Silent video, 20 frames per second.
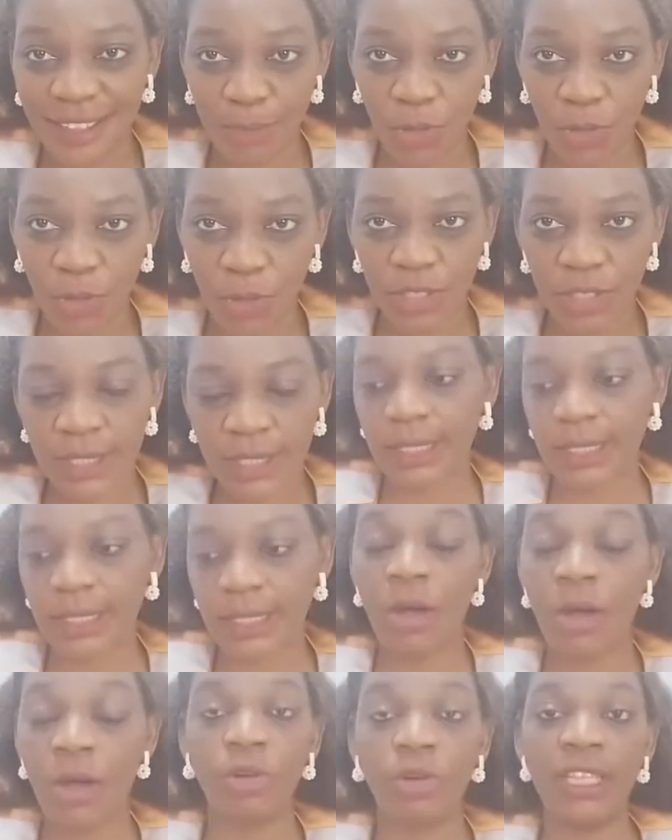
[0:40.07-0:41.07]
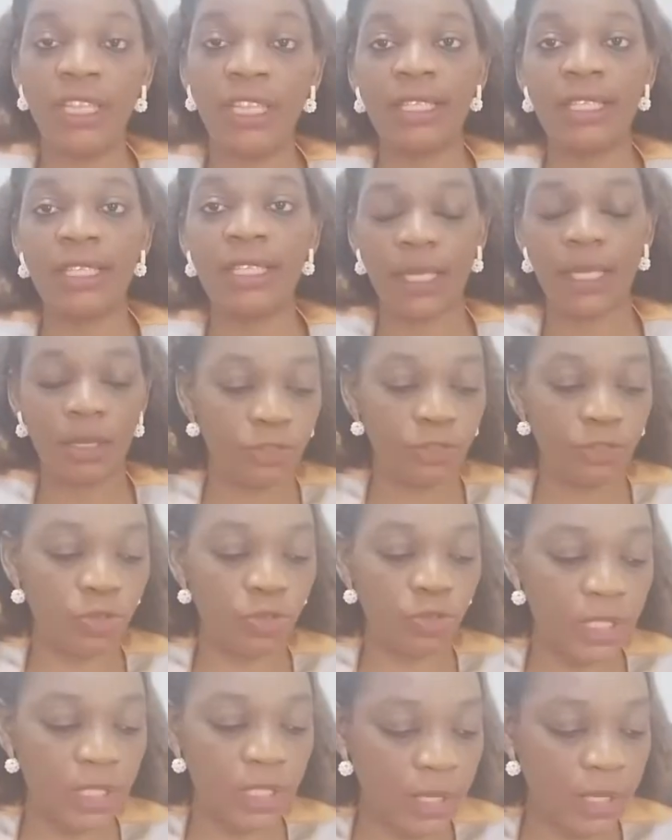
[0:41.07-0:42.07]
because now in this era of
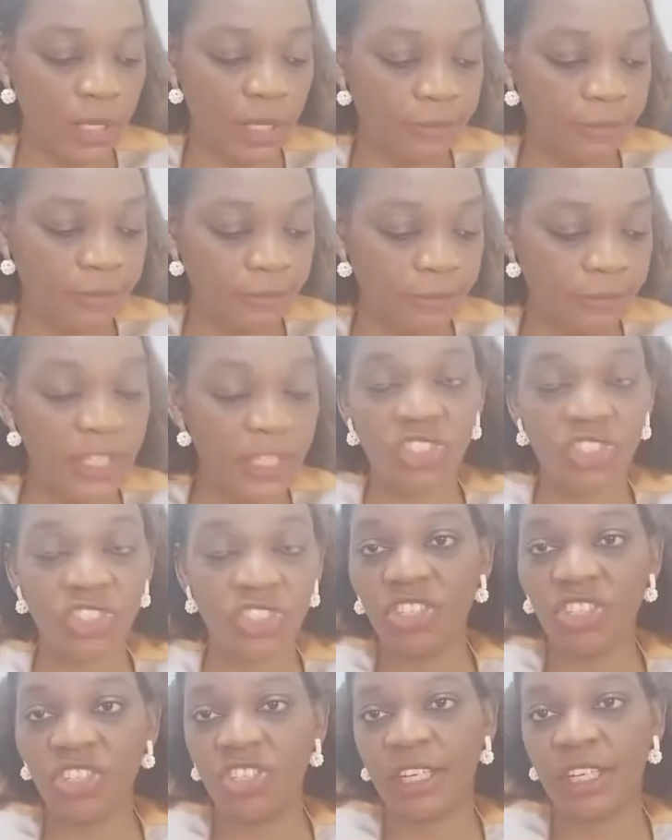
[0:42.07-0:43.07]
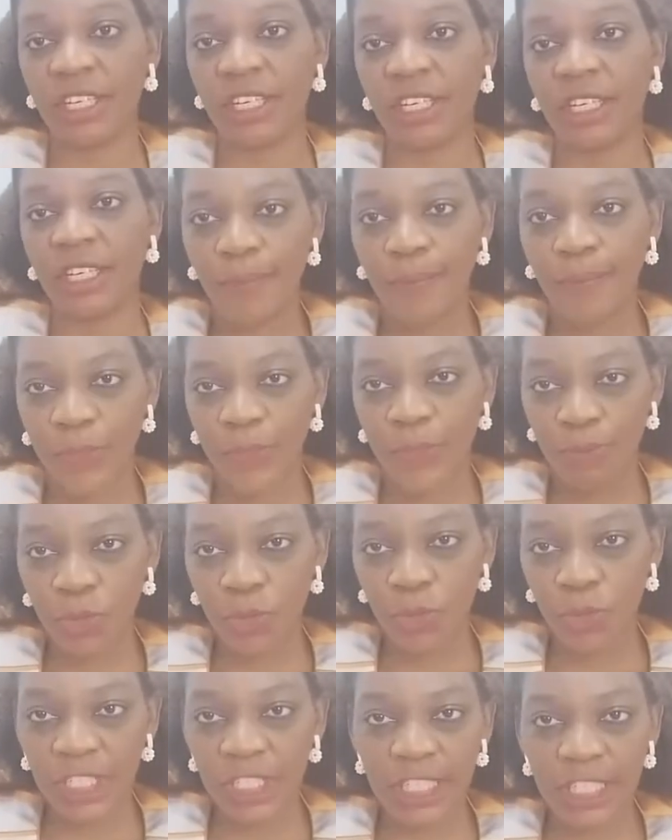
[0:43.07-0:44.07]
21st century,
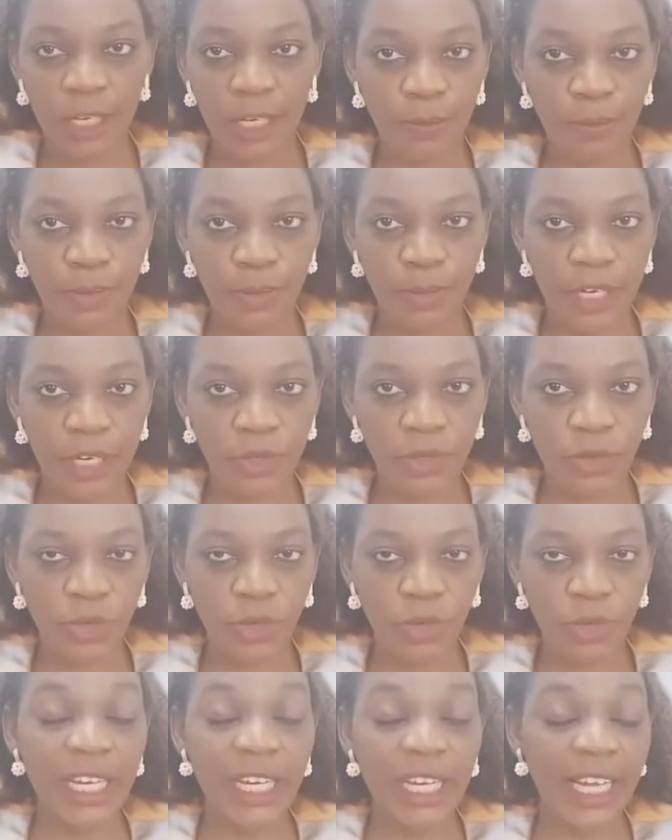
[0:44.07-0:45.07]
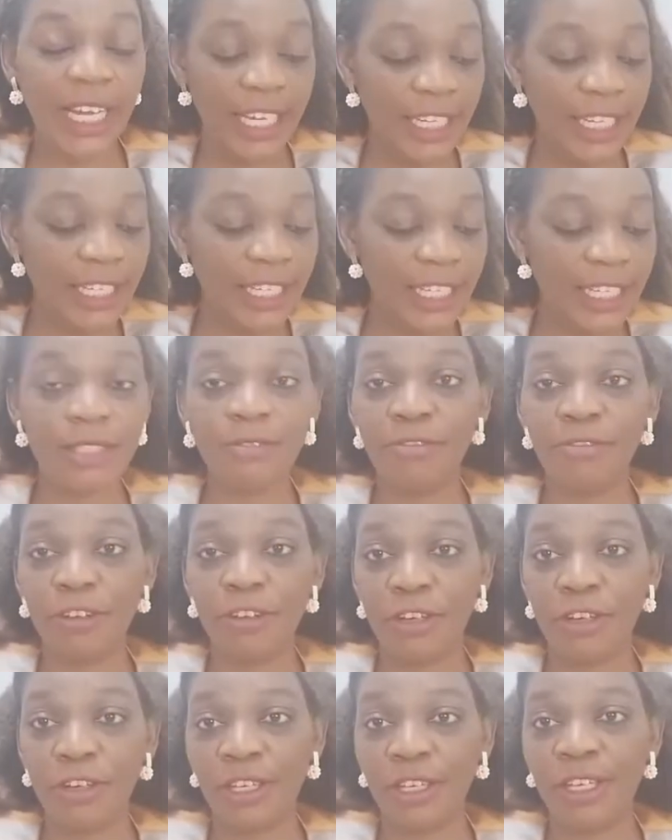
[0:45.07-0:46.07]
building a brand online is
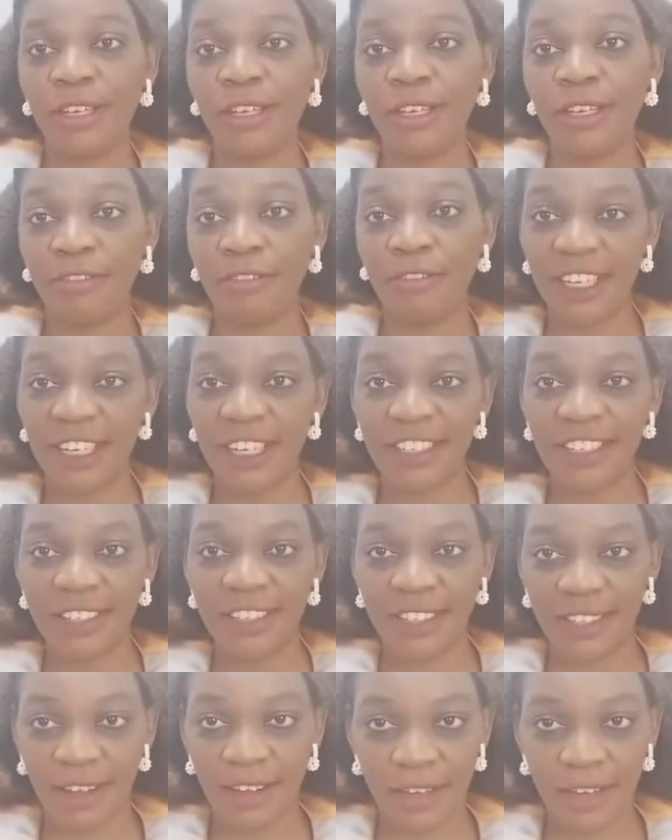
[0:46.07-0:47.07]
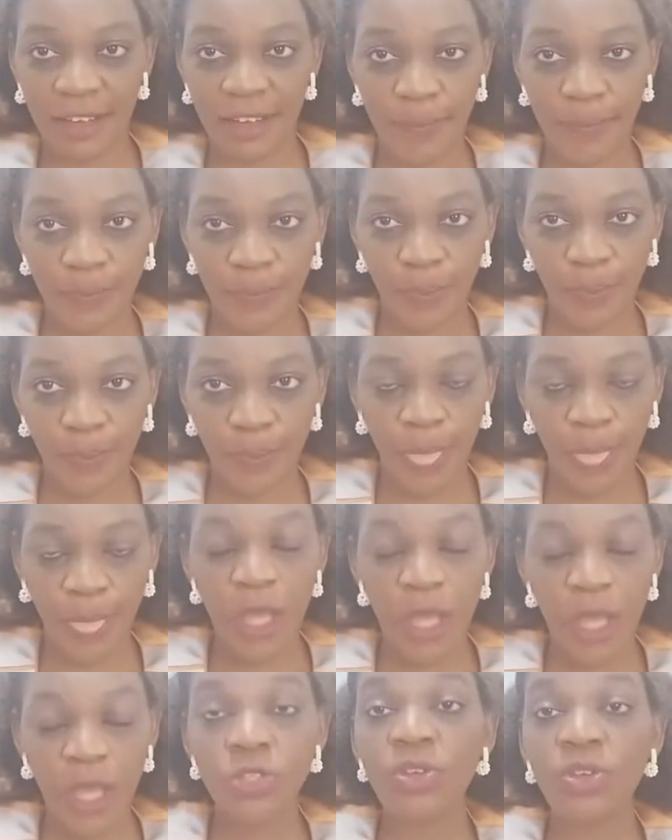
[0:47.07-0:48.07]
very, very necessary.
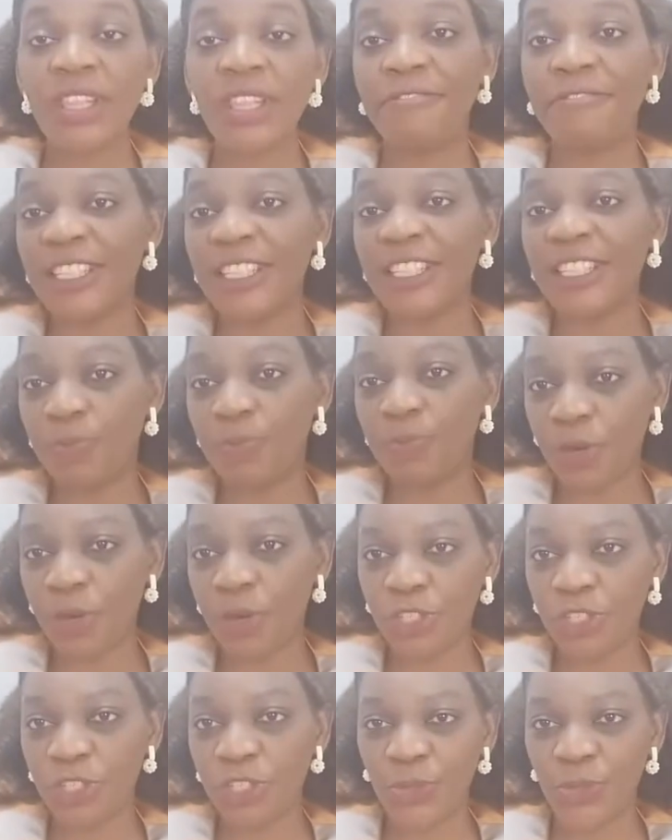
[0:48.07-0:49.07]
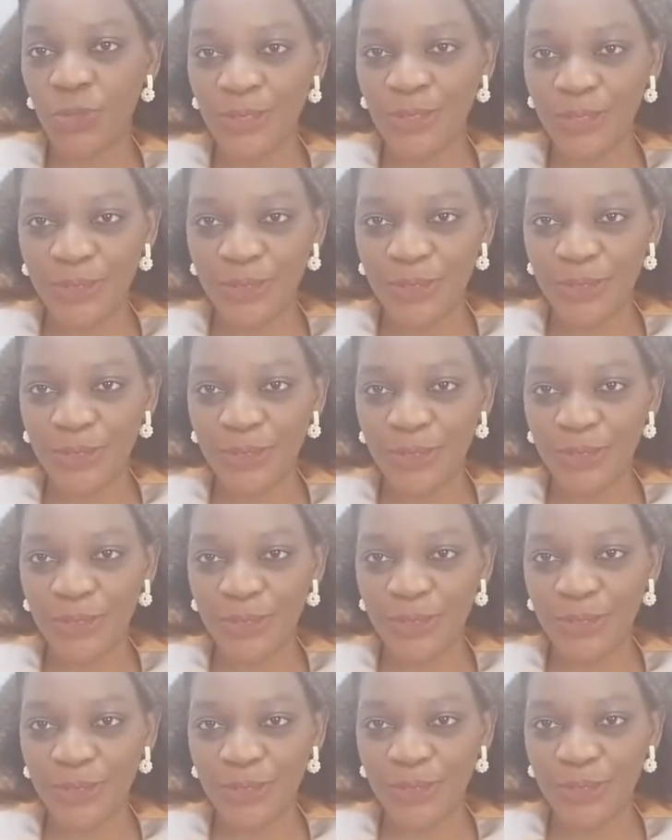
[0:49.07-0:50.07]
So the first point we go to
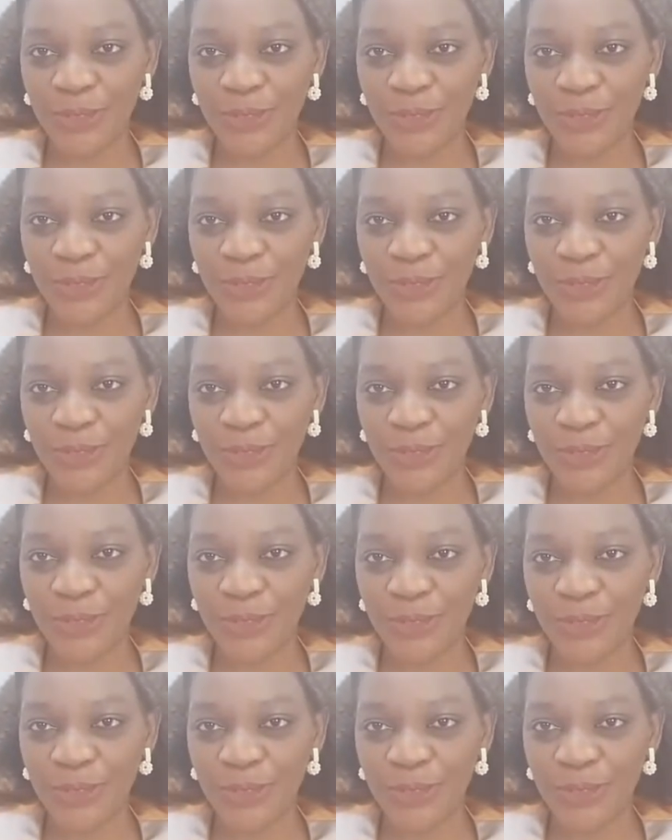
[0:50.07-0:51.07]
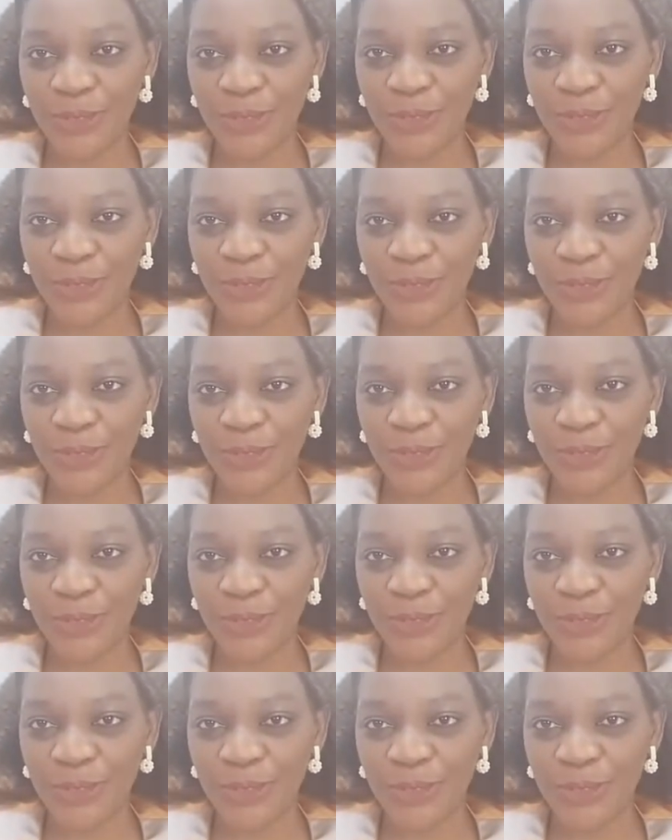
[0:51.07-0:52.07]
look is to accept to learn
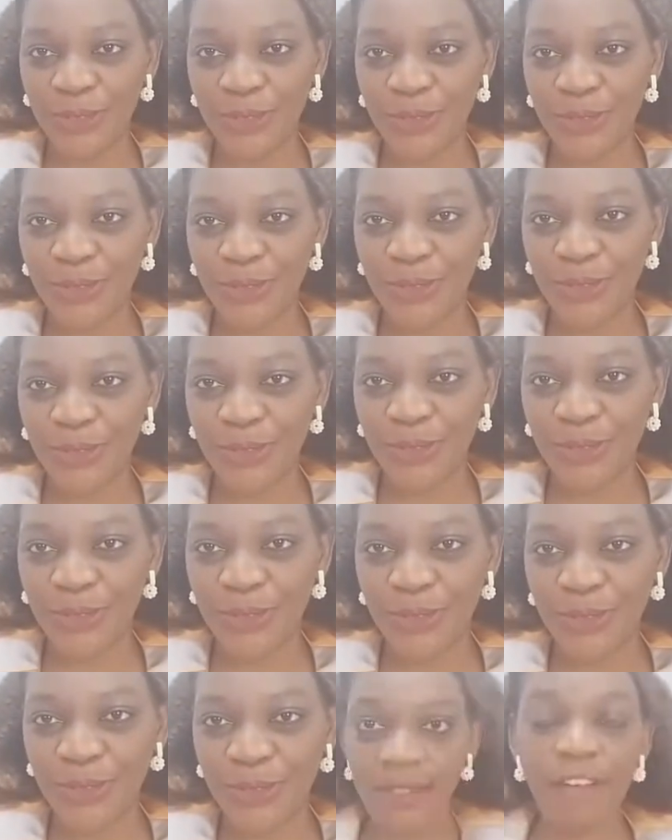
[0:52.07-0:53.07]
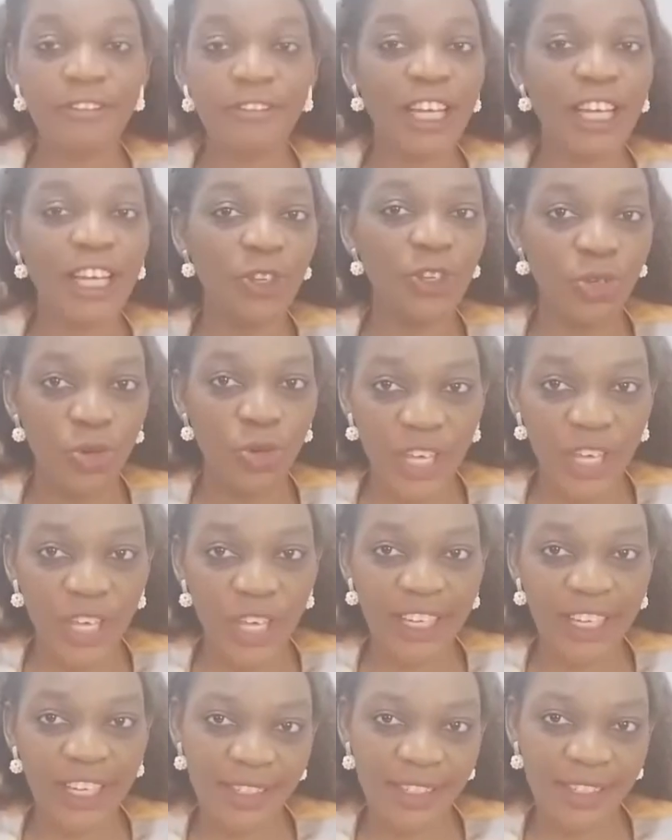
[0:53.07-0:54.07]
on a daily basis after
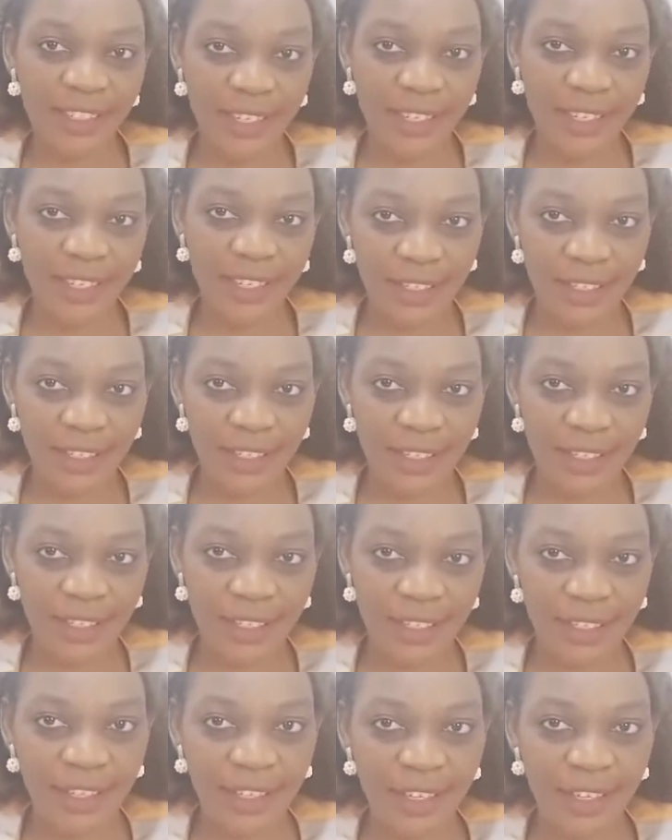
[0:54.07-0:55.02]
you know exactly